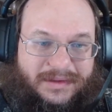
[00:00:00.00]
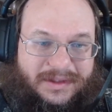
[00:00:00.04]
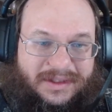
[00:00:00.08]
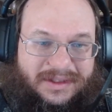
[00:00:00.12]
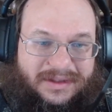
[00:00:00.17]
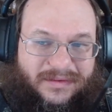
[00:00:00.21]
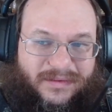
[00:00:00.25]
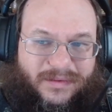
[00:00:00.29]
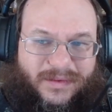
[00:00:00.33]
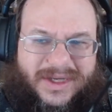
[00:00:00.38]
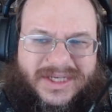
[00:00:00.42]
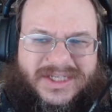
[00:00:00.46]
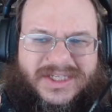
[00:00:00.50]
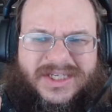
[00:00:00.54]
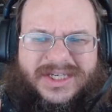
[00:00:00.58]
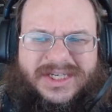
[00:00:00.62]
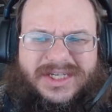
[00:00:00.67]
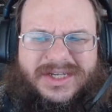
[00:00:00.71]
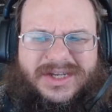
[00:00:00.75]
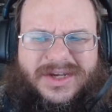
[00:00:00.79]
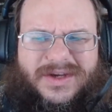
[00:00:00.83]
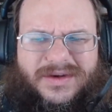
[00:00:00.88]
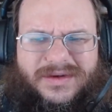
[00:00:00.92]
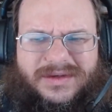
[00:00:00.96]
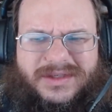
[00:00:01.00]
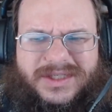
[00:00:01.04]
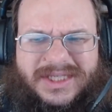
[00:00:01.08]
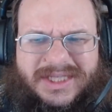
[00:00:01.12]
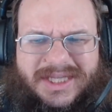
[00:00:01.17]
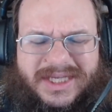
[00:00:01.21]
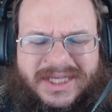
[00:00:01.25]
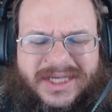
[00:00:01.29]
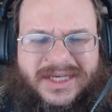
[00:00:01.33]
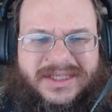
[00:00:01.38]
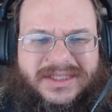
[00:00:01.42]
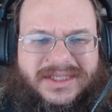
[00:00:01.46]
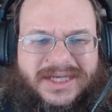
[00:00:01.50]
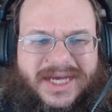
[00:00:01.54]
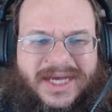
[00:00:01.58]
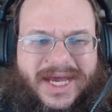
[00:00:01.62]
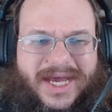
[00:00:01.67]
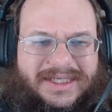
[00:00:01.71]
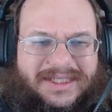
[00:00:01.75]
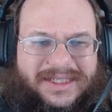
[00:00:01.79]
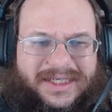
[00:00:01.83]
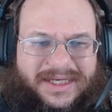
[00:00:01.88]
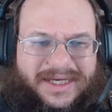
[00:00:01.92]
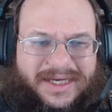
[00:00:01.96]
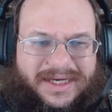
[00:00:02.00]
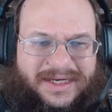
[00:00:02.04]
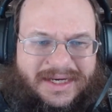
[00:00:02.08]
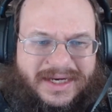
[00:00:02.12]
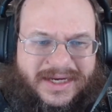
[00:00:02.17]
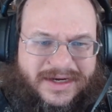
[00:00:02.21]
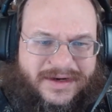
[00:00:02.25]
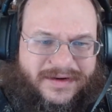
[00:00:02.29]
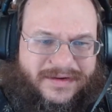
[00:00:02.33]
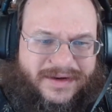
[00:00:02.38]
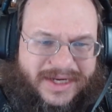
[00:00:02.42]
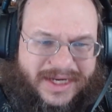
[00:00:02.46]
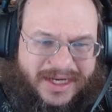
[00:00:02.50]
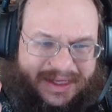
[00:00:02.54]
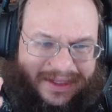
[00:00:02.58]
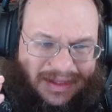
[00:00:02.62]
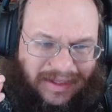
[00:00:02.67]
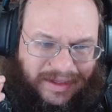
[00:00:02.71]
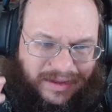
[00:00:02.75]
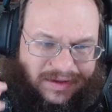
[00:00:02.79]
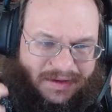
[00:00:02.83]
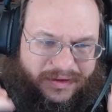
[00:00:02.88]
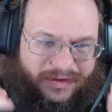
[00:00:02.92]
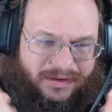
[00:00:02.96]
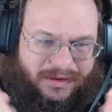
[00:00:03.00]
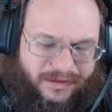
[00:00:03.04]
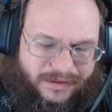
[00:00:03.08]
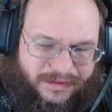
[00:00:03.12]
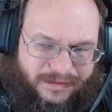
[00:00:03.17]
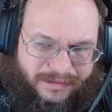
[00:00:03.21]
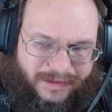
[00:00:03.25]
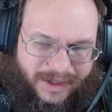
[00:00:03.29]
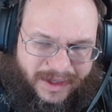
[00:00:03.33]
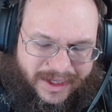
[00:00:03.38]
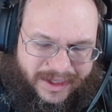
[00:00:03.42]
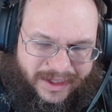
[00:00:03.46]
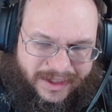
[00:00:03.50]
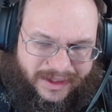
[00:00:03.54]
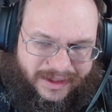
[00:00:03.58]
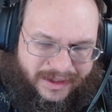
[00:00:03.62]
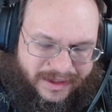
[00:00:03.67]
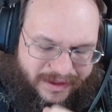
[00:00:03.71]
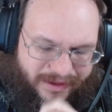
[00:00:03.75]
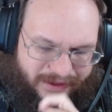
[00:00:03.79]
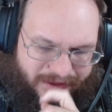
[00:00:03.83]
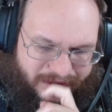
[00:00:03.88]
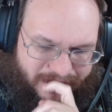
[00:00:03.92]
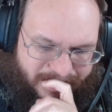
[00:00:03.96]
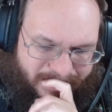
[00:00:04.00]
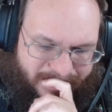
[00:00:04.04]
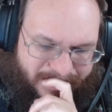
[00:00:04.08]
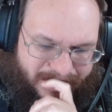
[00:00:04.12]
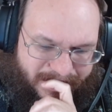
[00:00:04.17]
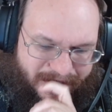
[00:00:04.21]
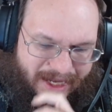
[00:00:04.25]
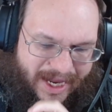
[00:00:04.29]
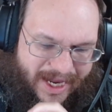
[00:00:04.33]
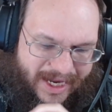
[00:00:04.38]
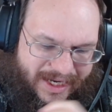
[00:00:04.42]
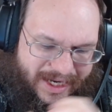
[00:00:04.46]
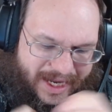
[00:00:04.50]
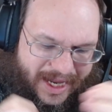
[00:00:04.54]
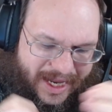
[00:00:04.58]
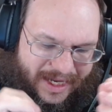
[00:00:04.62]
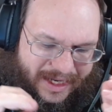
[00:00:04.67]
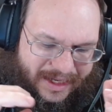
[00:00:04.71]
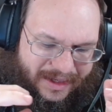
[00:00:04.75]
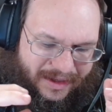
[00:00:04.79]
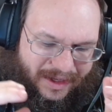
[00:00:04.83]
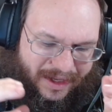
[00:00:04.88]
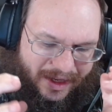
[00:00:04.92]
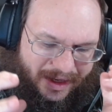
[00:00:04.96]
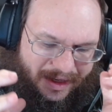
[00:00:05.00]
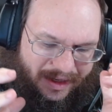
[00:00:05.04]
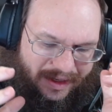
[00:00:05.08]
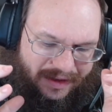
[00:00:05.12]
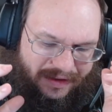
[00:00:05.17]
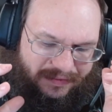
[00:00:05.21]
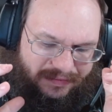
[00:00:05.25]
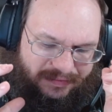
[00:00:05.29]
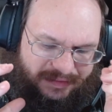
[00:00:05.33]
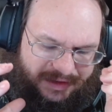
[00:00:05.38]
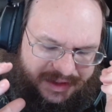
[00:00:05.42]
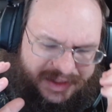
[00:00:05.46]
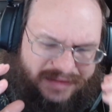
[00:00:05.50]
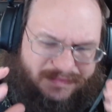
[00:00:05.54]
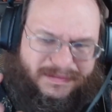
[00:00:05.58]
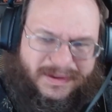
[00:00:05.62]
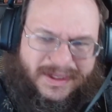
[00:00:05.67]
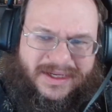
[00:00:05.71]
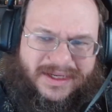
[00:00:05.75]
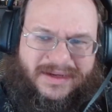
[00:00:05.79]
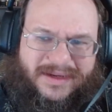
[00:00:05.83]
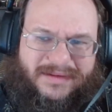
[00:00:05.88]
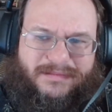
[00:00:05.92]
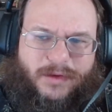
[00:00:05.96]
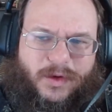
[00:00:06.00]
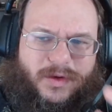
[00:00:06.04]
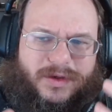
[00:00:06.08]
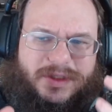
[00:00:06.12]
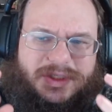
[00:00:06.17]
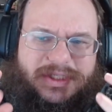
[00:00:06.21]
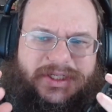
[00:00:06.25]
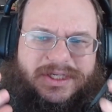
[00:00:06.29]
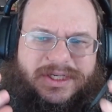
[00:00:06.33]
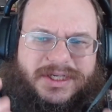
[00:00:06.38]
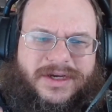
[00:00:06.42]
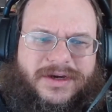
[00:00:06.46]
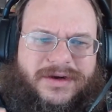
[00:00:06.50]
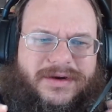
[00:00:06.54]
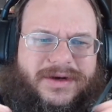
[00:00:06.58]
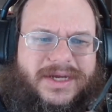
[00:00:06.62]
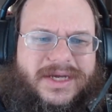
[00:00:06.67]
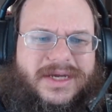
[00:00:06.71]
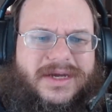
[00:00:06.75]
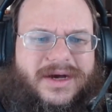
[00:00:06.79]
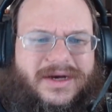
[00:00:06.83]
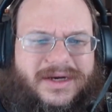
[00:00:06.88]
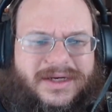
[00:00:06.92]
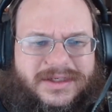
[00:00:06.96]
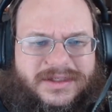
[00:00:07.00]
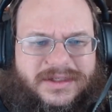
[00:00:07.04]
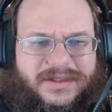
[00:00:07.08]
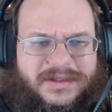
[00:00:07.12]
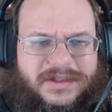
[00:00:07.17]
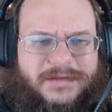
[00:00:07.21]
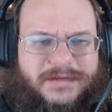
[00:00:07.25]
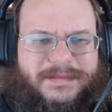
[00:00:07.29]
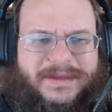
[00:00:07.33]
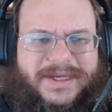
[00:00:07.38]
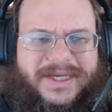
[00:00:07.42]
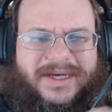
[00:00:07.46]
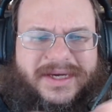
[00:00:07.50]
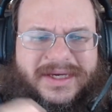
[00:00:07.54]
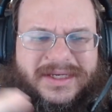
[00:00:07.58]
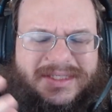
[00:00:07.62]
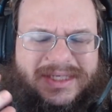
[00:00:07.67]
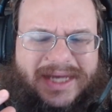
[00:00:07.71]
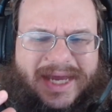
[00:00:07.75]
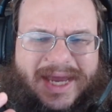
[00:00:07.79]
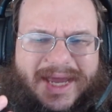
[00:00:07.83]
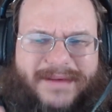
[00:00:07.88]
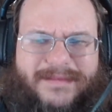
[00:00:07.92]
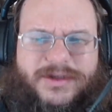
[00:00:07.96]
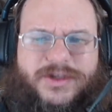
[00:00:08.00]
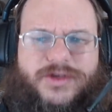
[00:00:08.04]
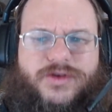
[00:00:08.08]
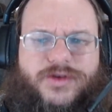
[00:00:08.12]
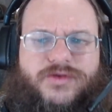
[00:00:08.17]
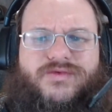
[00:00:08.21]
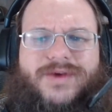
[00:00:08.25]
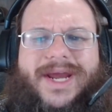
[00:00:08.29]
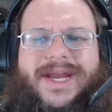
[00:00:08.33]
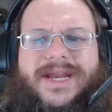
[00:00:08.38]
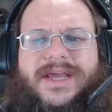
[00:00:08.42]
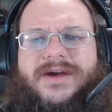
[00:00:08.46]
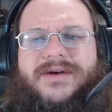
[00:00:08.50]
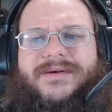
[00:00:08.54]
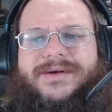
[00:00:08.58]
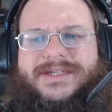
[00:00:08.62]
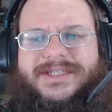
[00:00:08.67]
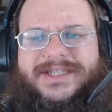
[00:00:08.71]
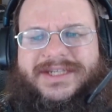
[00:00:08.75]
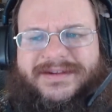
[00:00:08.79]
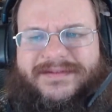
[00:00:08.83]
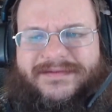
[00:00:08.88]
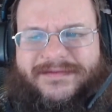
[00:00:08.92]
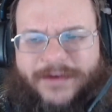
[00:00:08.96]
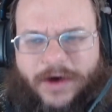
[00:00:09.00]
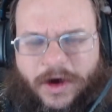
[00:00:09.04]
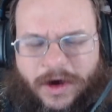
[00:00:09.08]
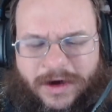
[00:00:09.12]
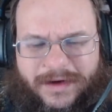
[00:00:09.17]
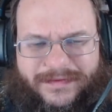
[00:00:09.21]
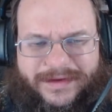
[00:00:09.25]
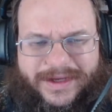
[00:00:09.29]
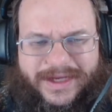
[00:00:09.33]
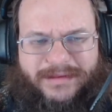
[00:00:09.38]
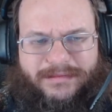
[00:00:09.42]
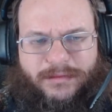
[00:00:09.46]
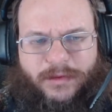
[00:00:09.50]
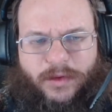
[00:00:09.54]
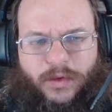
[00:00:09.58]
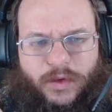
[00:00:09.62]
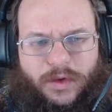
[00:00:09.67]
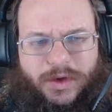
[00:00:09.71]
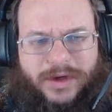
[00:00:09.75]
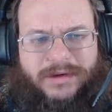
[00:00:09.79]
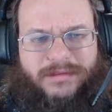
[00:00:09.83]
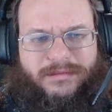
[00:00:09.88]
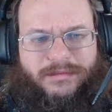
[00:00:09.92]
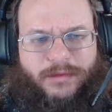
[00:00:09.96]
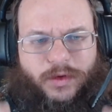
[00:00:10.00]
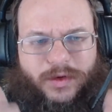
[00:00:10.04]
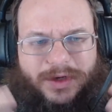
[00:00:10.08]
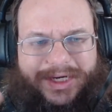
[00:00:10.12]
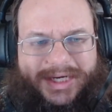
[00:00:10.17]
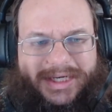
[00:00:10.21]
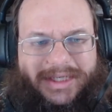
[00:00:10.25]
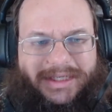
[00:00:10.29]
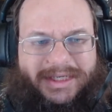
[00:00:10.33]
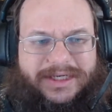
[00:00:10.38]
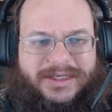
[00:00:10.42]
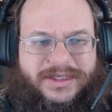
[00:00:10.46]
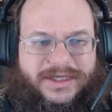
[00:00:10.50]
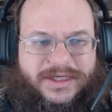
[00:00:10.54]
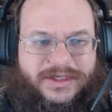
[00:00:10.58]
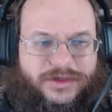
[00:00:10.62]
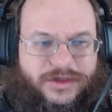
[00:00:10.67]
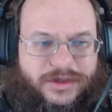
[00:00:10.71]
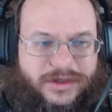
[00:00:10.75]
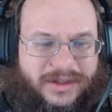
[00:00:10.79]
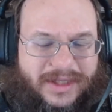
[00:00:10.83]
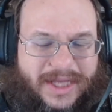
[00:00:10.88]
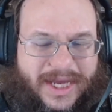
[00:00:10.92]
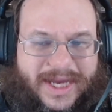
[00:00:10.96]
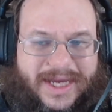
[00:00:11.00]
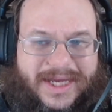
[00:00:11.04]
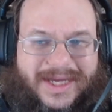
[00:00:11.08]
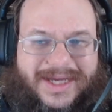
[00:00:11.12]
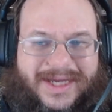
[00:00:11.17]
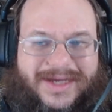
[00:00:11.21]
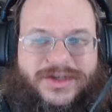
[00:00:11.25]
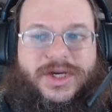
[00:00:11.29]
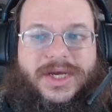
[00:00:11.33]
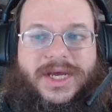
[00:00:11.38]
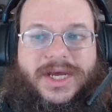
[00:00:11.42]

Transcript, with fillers: Let's use this as a canary in the coal mine, and let's be more security conscious, because amateur radio is evolving more and more into digital age,